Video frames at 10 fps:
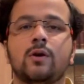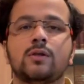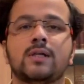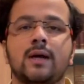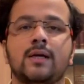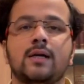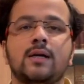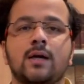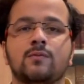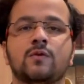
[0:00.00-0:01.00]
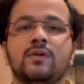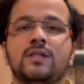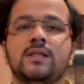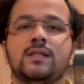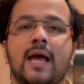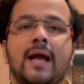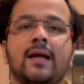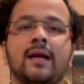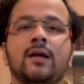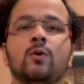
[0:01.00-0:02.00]
on certain terms which he is
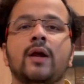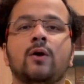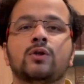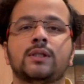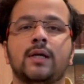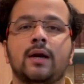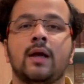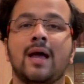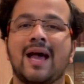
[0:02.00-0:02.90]
agreeing to negotiate.